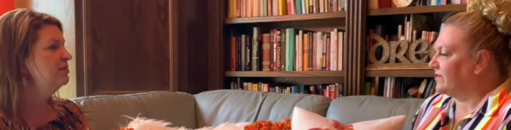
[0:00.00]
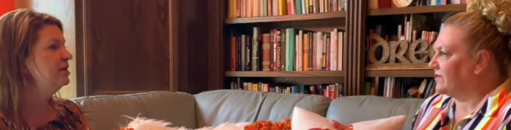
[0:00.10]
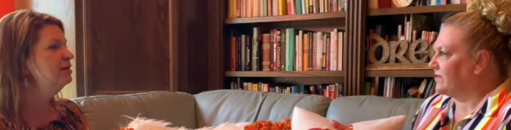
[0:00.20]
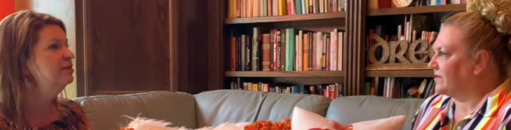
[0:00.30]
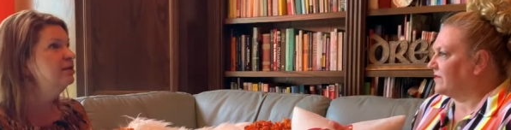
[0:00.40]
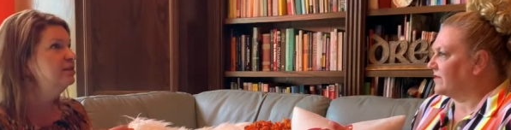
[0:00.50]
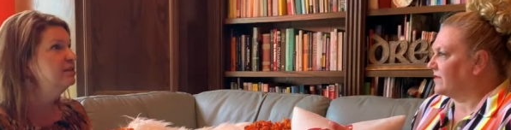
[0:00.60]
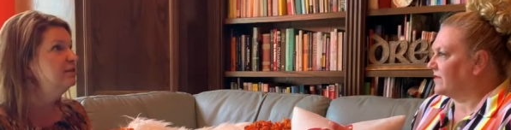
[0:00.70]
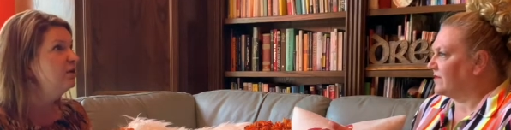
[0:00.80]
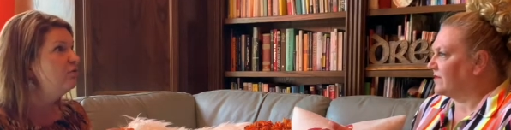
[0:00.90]
Speaker 1: In
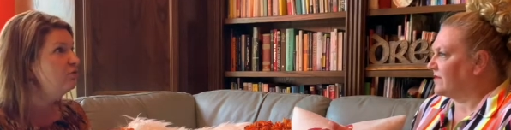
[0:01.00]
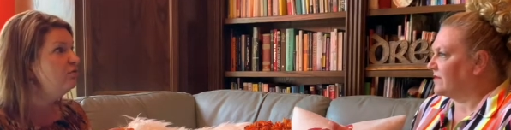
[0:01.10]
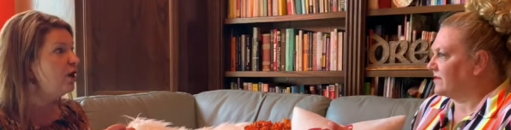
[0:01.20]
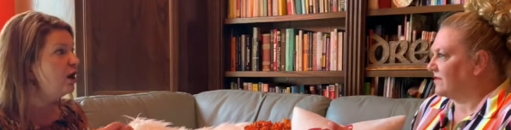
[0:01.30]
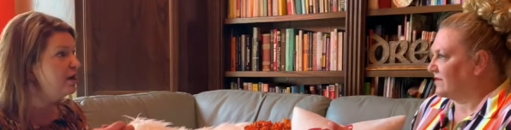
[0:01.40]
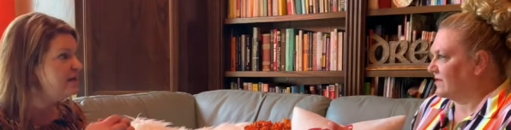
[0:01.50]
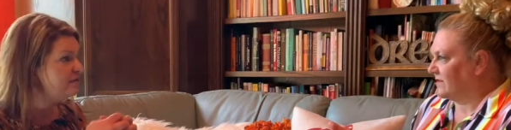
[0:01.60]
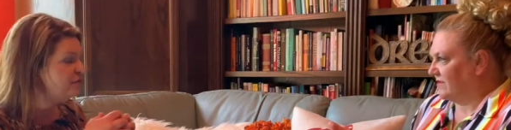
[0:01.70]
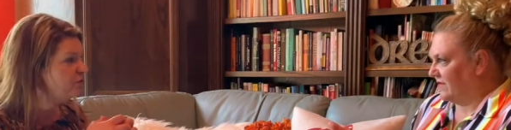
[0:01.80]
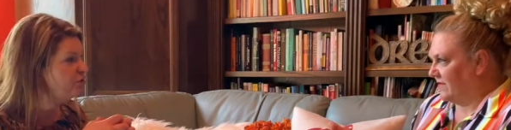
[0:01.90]
though,
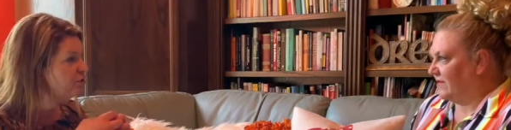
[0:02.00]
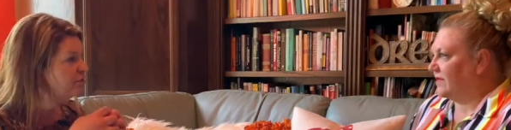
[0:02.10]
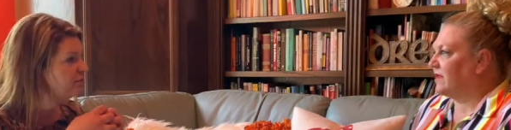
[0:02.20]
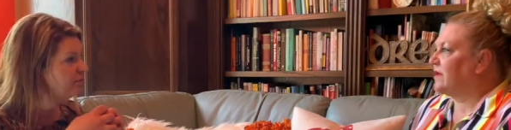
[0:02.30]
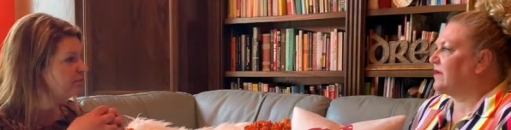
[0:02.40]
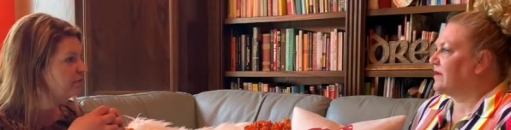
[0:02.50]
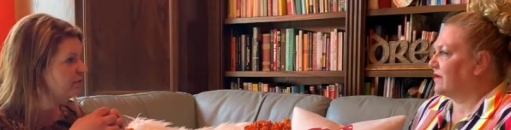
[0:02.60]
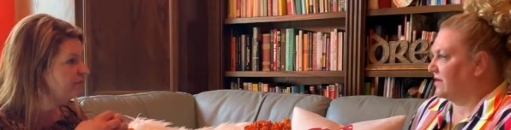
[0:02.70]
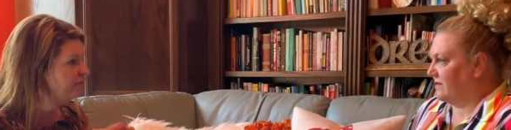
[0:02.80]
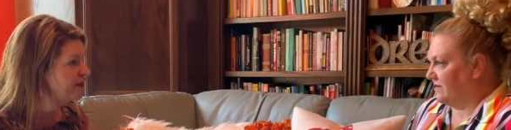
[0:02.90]
even though your
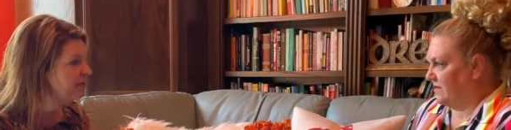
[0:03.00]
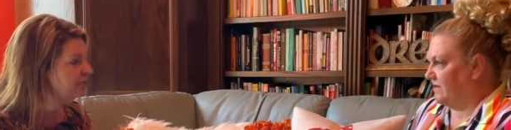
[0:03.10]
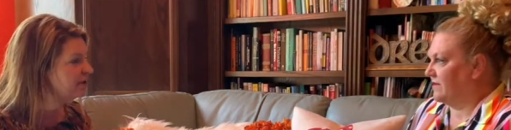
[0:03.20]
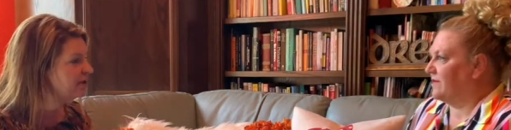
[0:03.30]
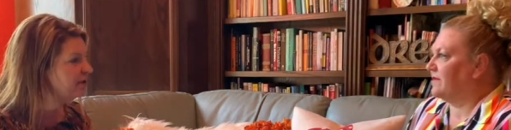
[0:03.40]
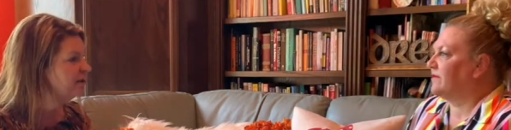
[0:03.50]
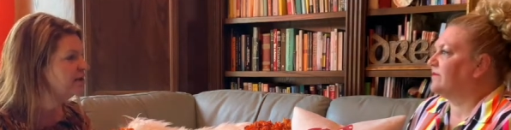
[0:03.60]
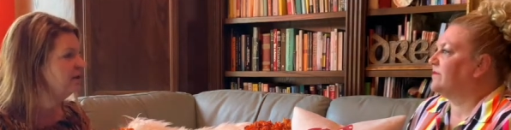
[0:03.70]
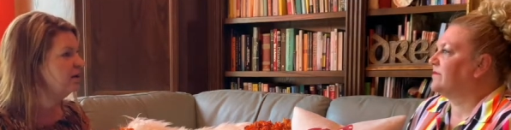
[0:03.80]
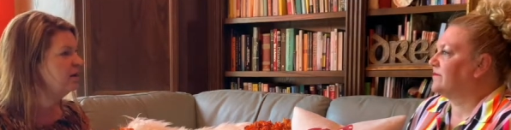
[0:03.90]
family
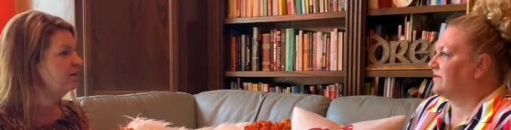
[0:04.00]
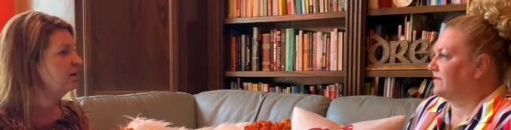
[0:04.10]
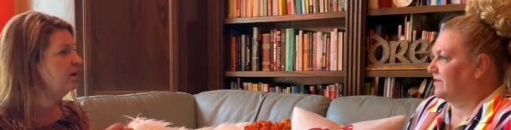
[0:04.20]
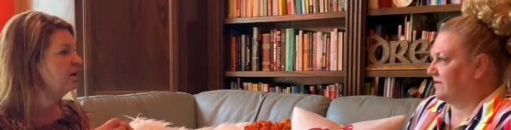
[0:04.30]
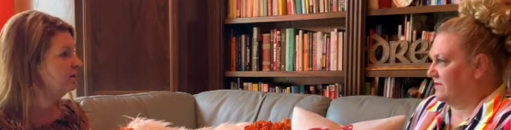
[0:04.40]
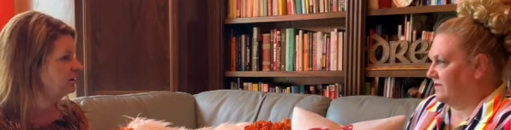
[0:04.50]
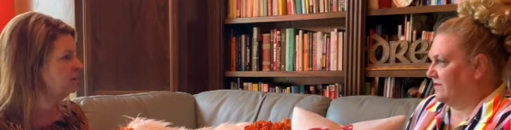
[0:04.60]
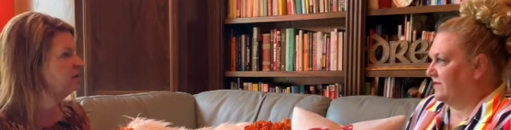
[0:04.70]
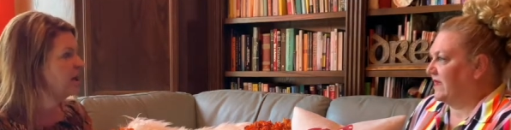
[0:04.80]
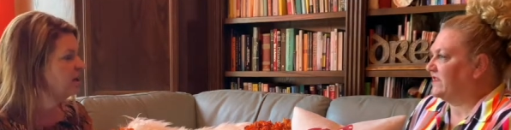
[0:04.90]

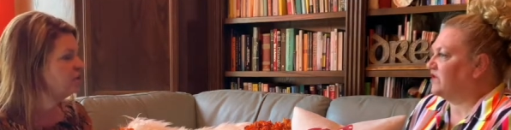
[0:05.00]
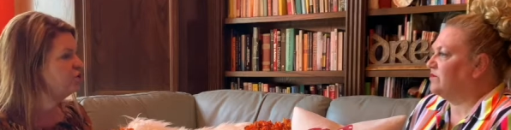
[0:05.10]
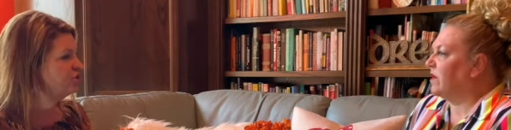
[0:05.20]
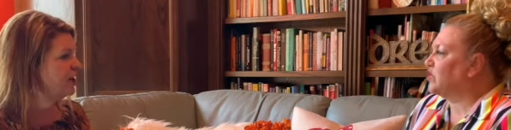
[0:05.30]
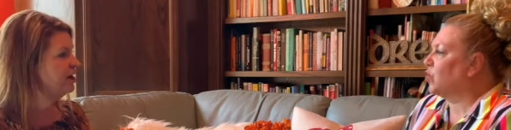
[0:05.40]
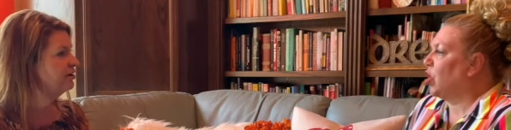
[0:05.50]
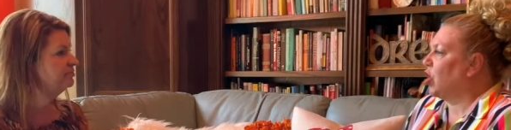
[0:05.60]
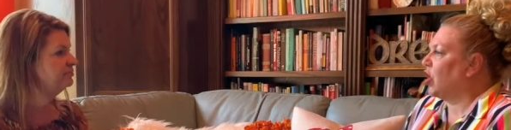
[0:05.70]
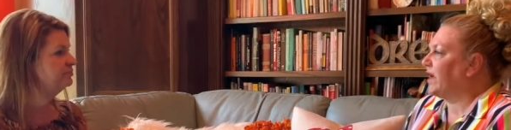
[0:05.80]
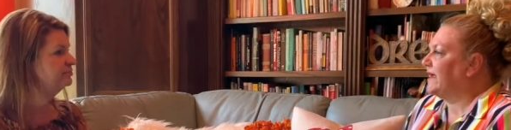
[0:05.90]
and not it's too share. much
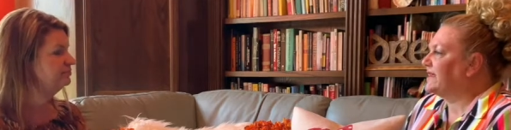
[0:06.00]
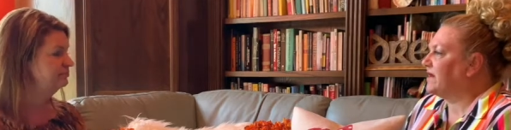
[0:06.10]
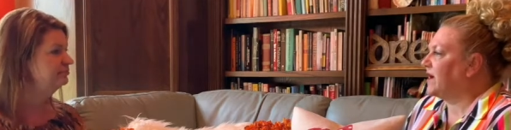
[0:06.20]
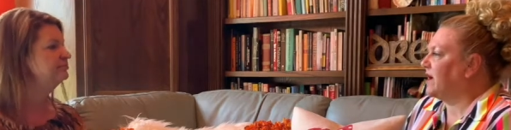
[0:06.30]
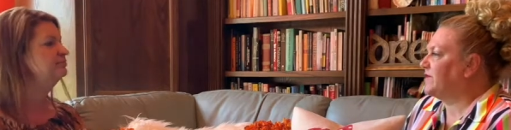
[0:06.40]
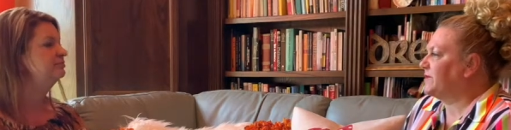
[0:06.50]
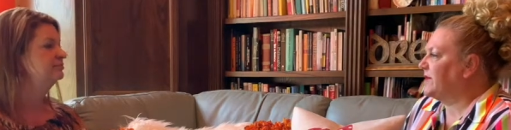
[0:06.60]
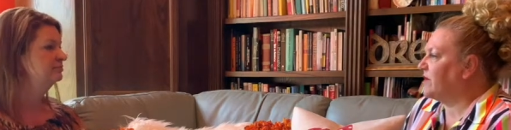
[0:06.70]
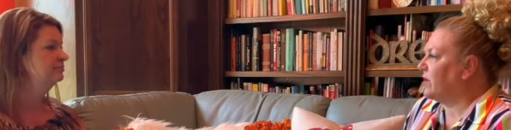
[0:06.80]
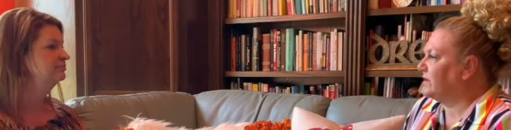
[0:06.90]
work.
Speaker 2: It's like I've
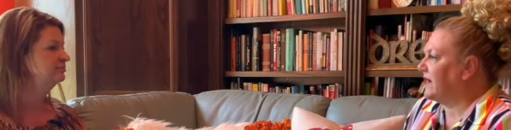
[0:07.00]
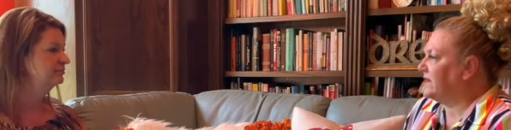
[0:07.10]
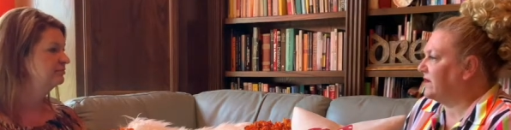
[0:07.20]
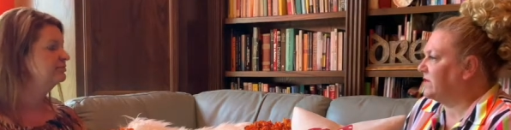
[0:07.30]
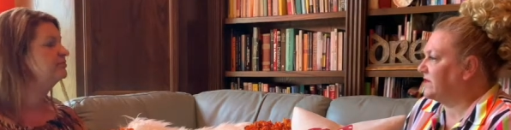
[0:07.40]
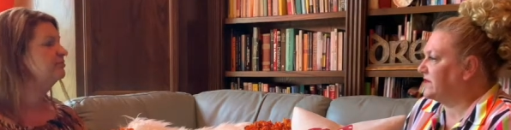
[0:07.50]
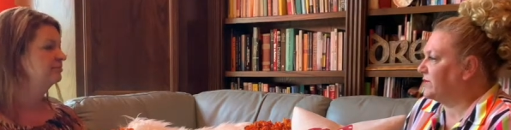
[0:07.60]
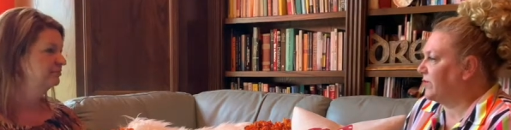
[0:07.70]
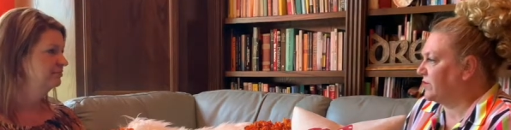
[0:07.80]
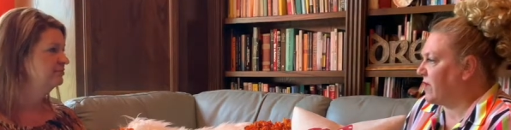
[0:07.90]
spent the whole day dealing with this
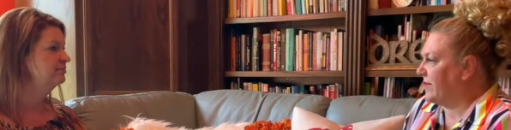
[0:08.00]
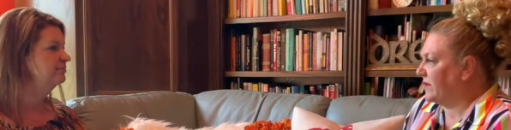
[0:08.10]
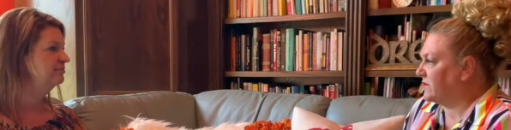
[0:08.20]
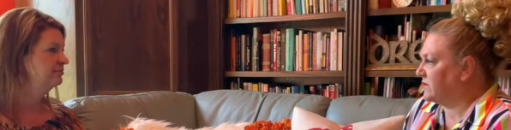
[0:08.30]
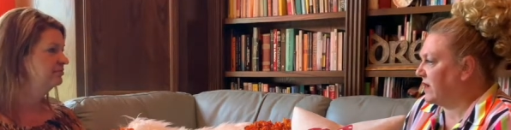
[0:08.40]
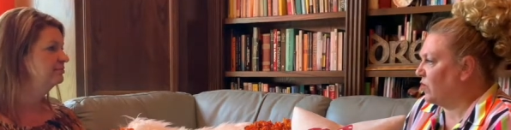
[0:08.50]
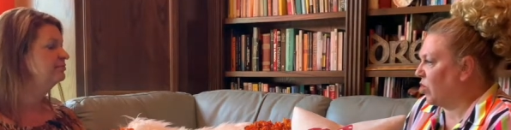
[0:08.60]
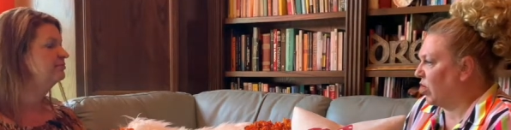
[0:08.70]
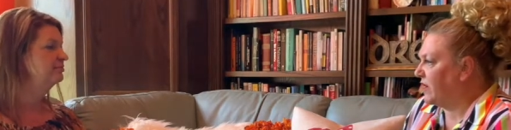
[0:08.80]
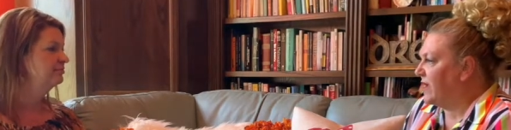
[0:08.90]
bullcrap at, at
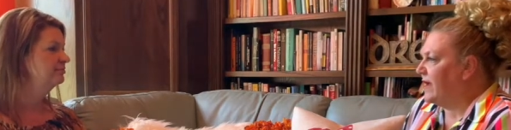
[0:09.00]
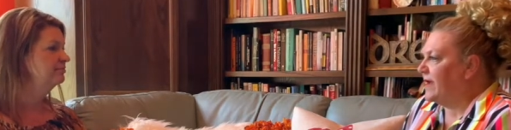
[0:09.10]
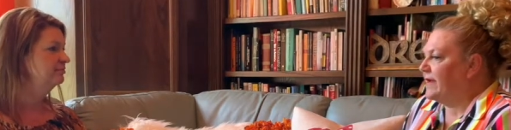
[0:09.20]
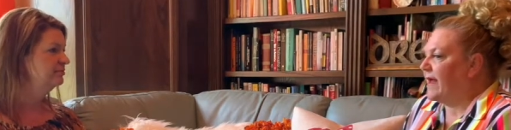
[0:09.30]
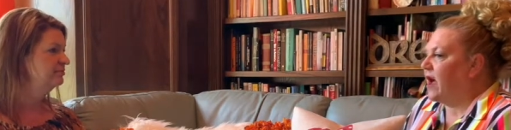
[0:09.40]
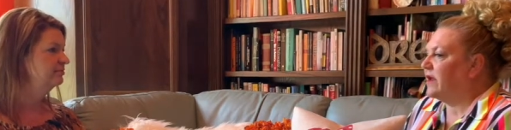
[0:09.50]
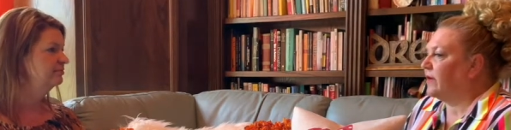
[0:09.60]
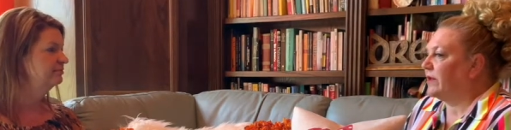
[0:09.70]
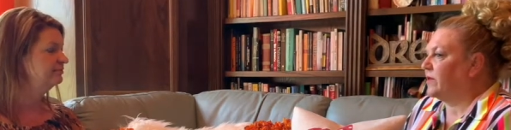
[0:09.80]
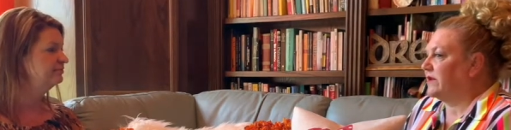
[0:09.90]
work. Now I
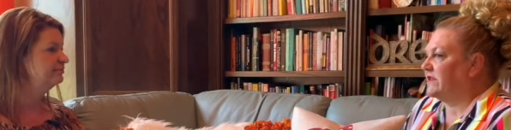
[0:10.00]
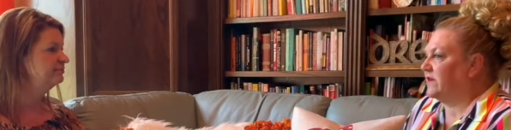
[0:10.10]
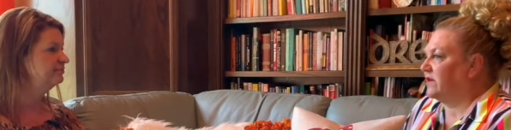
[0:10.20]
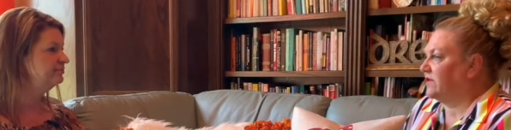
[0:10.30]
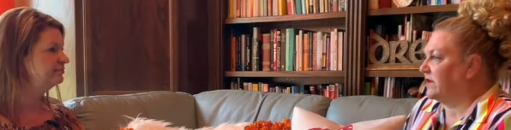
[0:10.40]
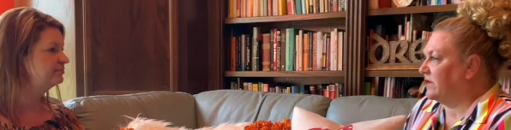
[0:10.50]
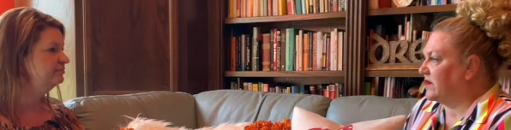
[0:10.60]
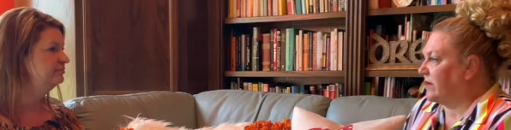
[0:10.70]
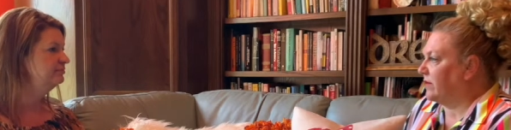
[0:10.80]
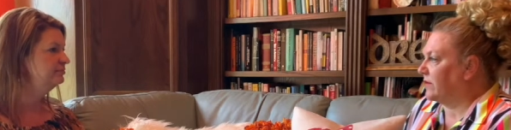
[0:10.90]
don't really want to sit here at the dinner
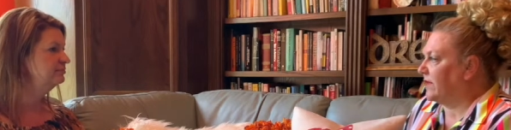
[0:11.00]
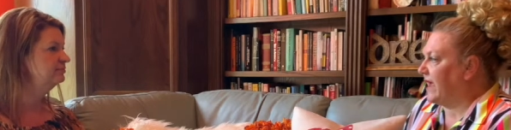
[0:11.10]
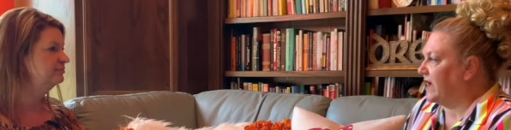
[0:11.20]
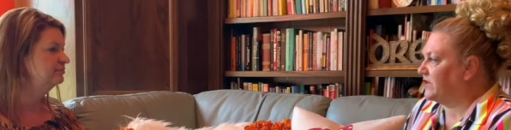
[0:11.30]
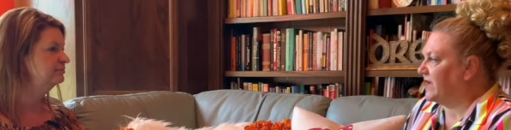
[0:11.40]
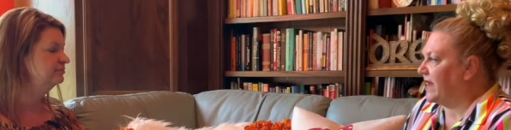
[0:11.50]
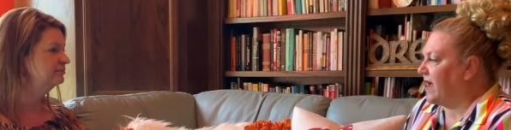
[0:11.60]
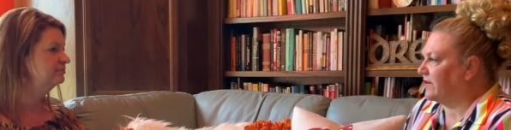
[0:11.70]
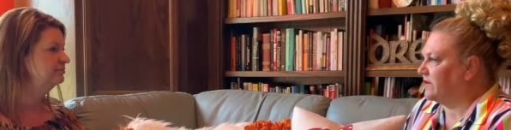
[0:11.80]
table and rehash that out